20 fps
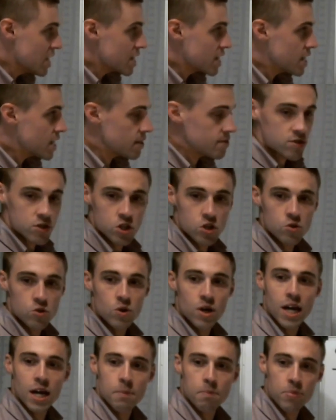gives you
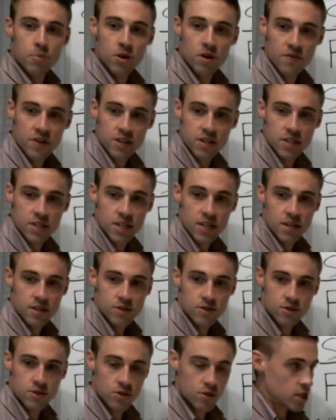a perfectly
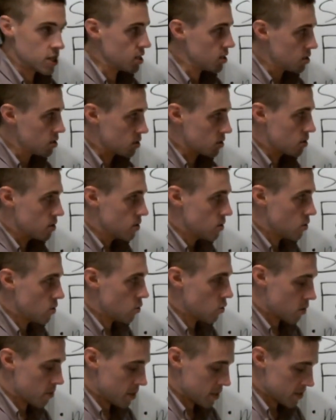circular
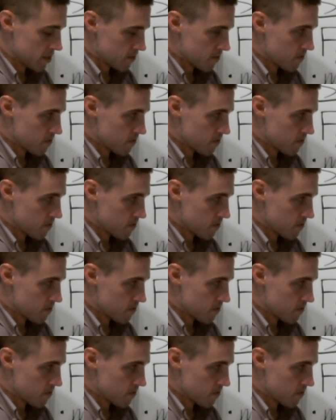orbit.